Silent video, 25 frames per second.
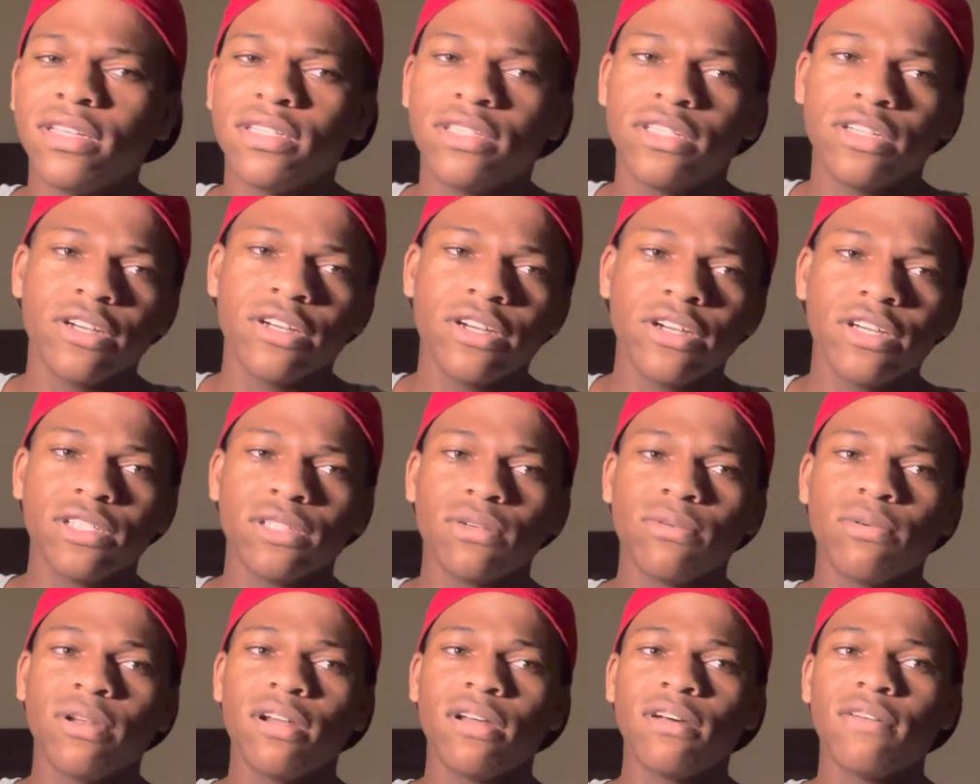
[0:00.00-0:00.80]
serious
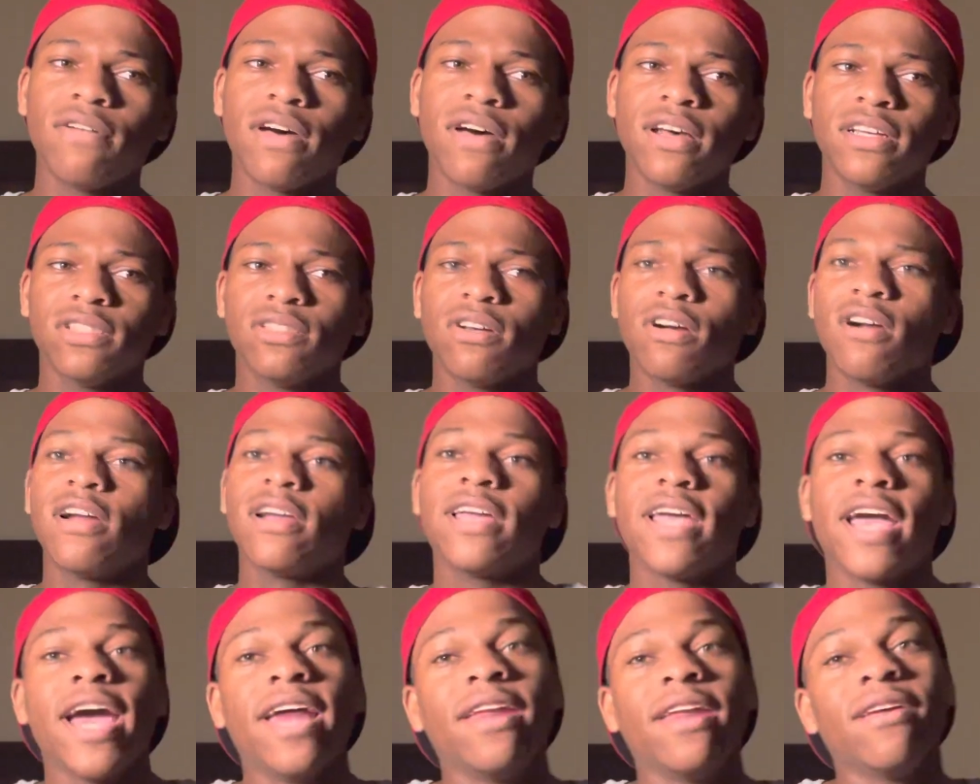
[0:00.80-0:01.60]
or whatever. I started
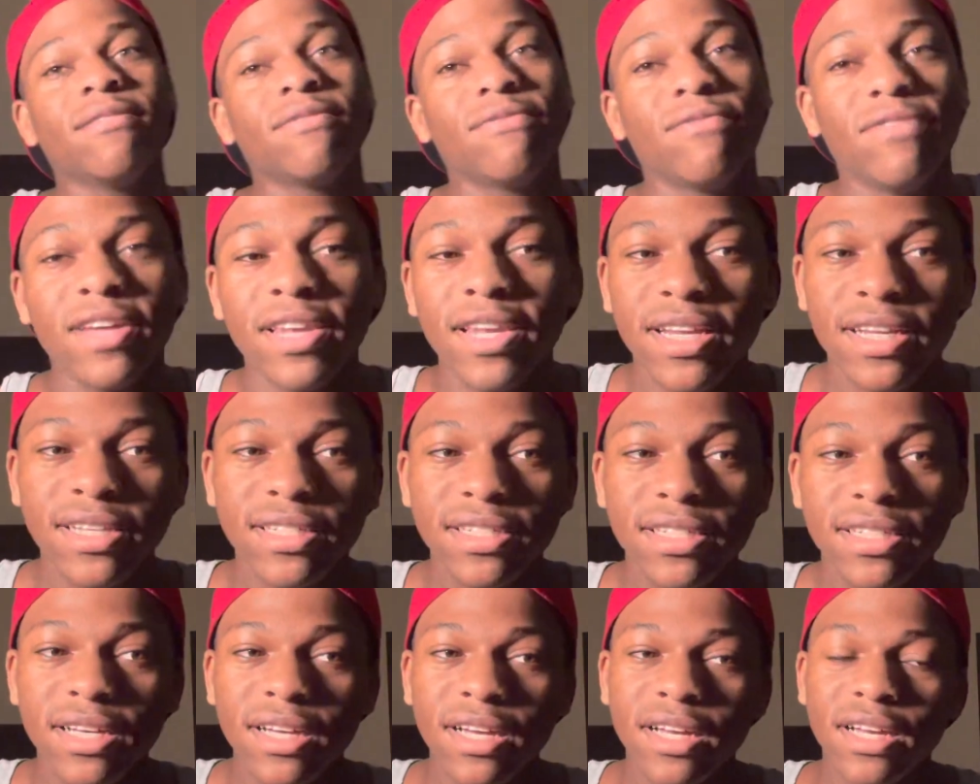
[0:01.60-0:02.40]
gaining
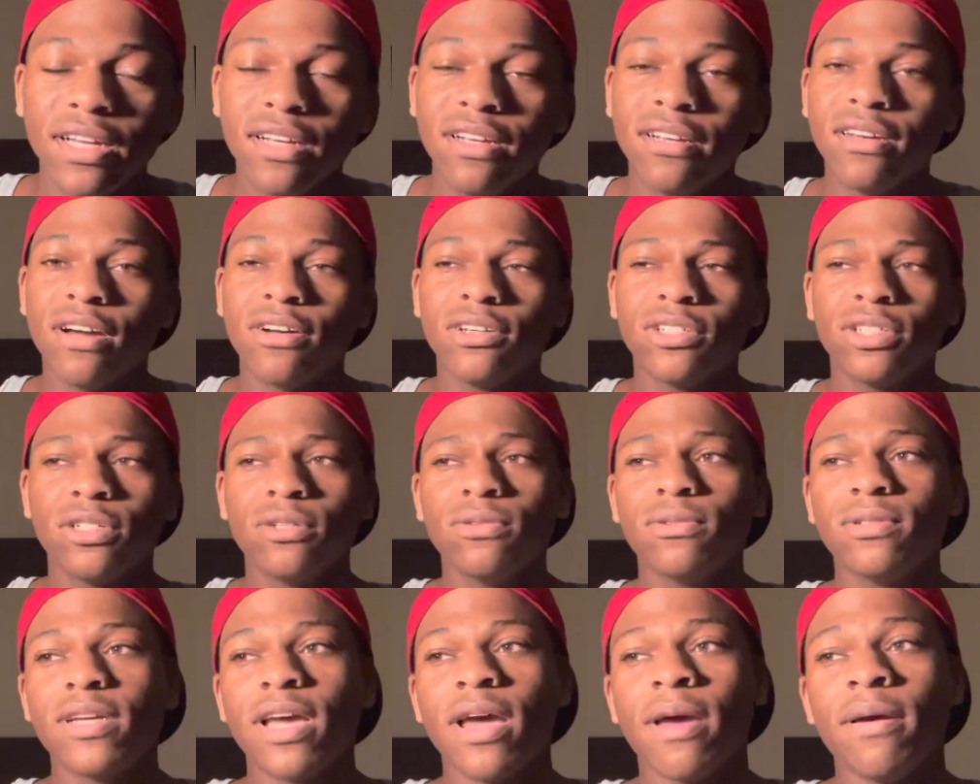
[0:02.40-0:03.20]
feelings. You know, she
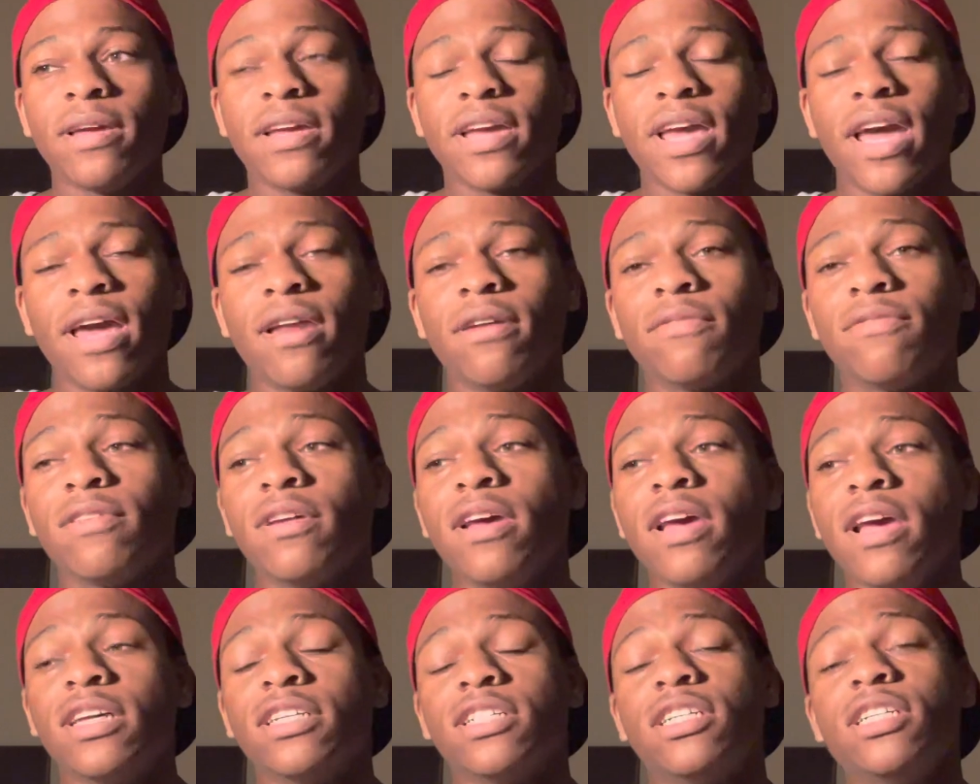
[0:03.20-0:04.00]
was gaining
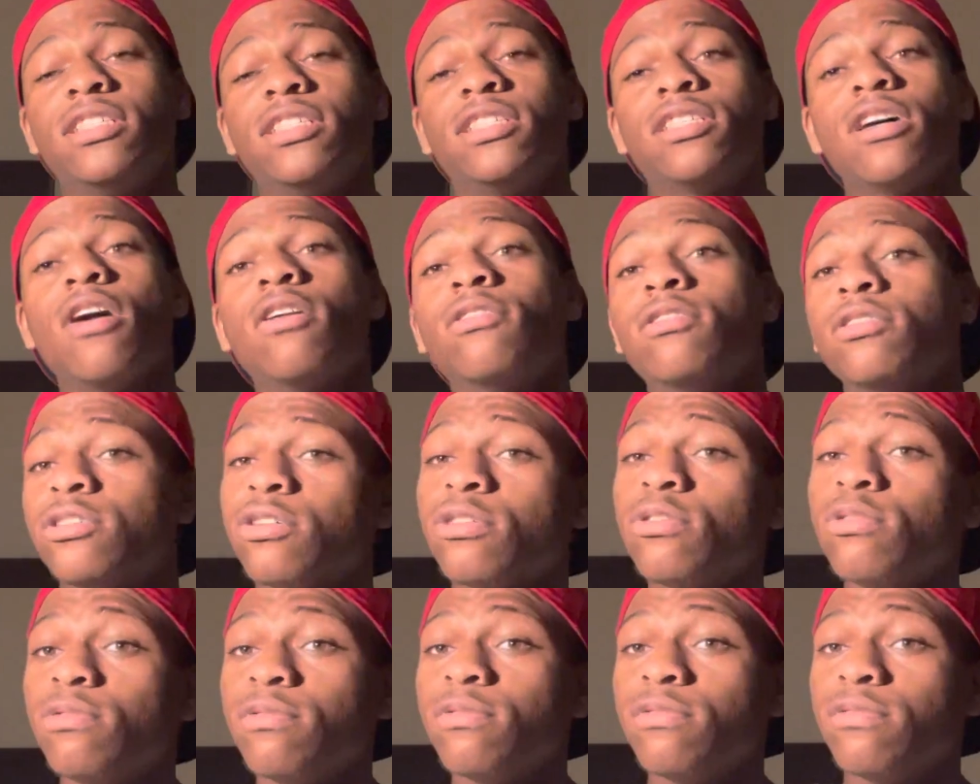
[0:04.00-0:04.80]
feelings. She told the
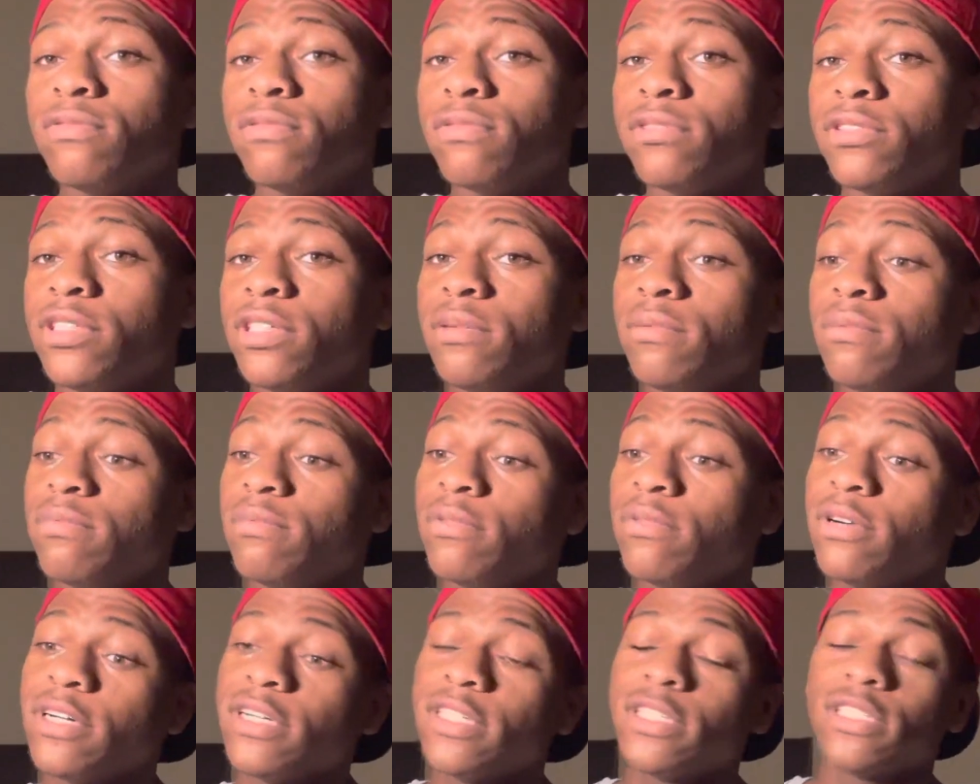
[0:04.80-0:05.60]
truth. She
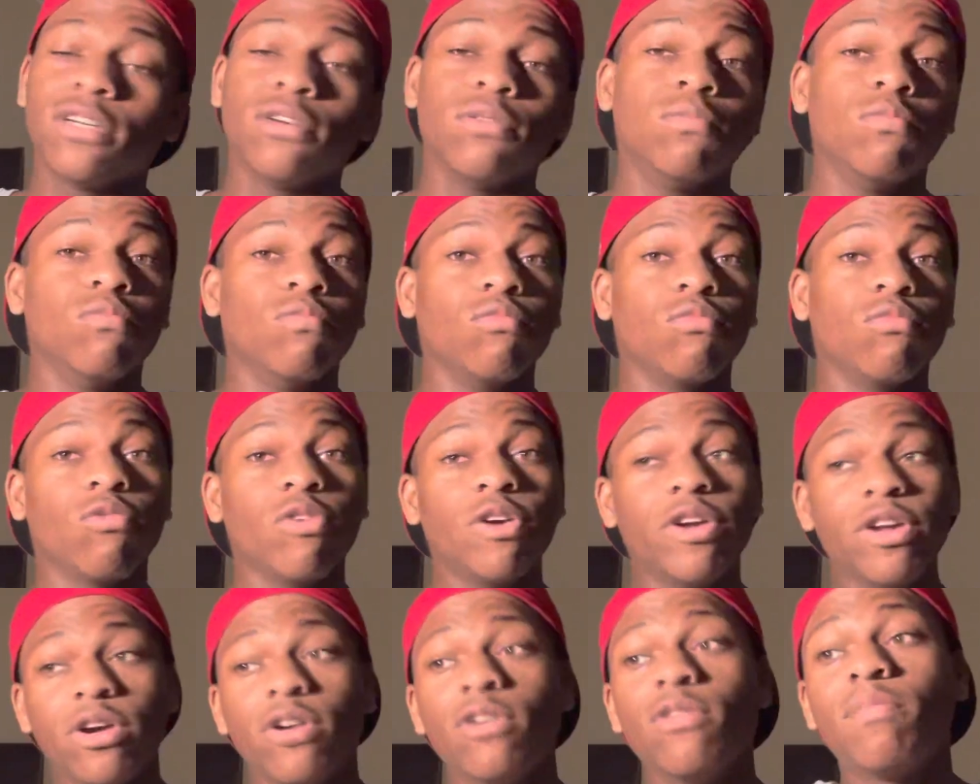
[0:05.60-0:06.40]
was a
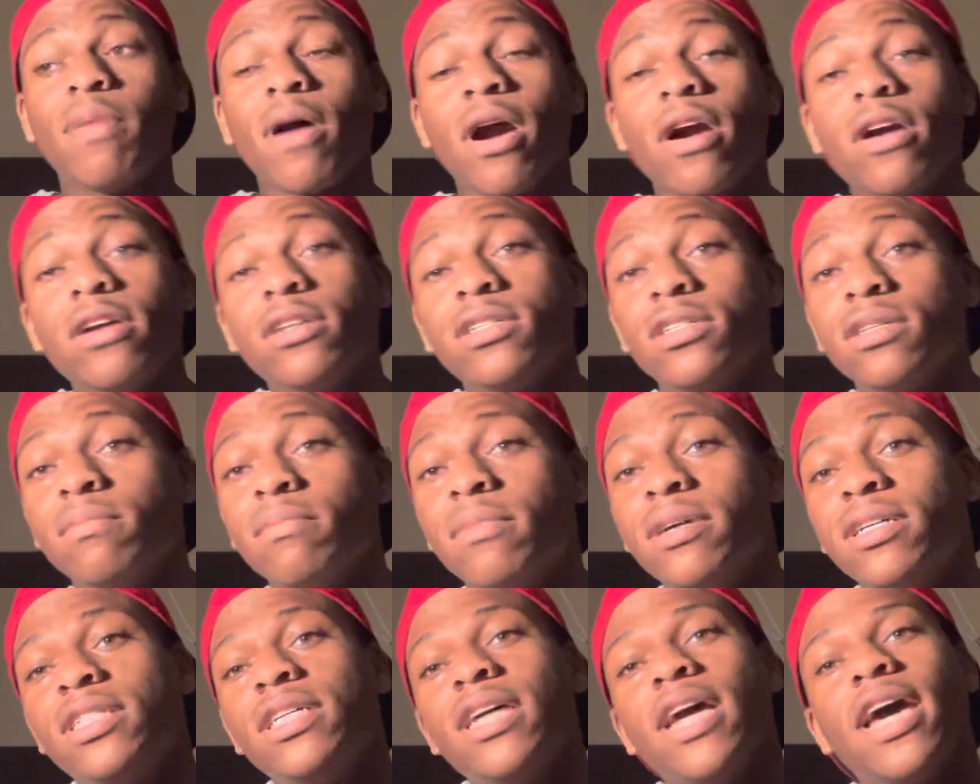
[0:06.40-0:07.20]
real person,
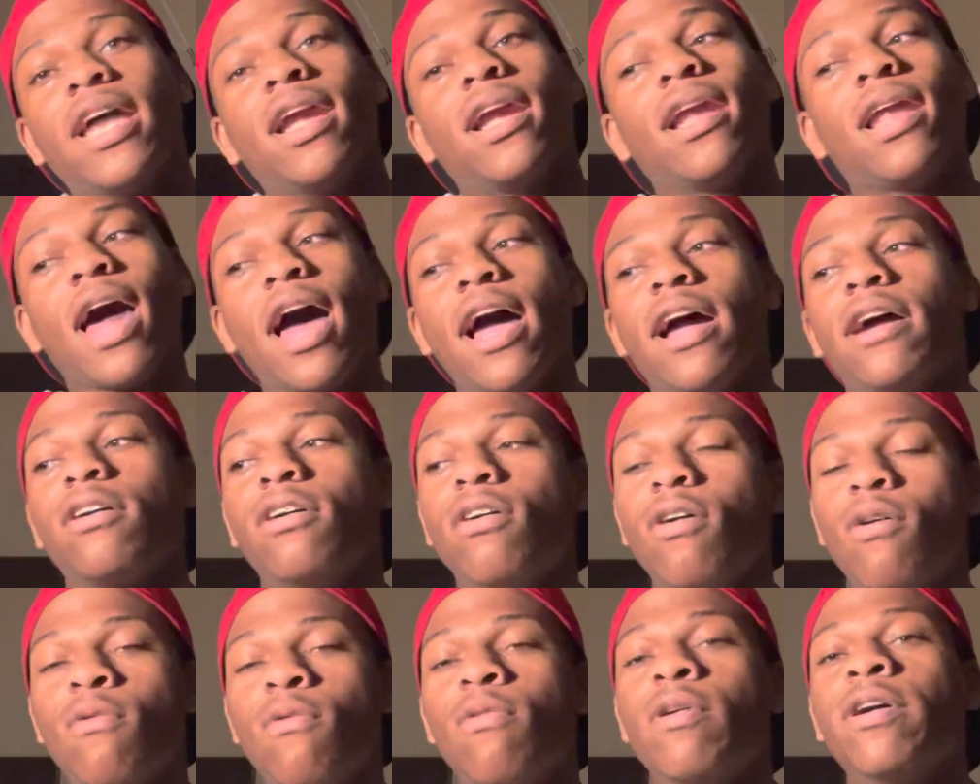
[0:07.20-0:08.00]
but she had a lot
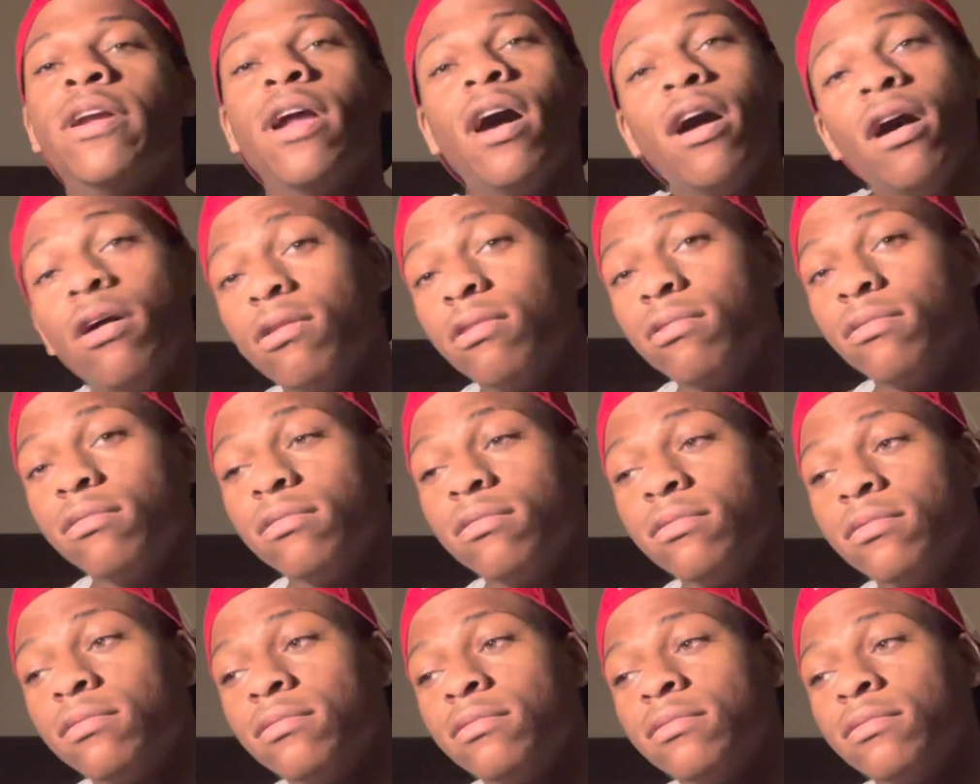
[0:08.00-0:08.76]
going on.